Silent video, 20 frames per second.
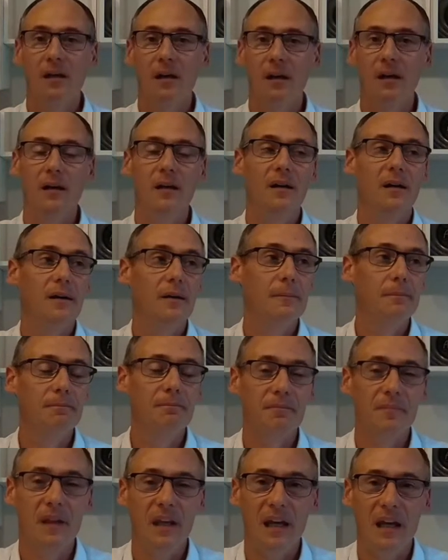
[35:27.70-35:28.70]

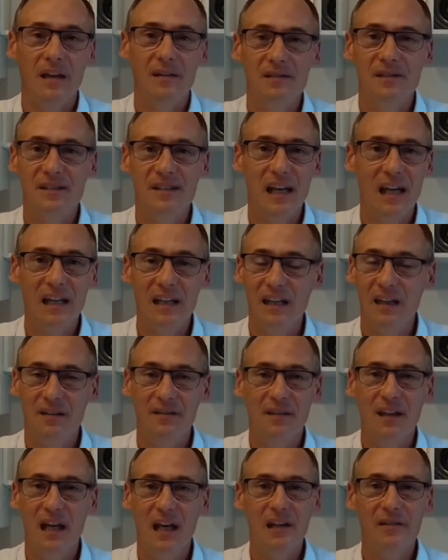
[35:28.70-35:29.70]
and selling
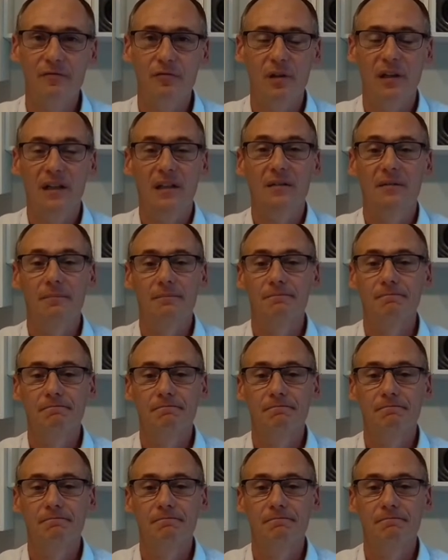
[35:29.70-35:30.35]
and delivering.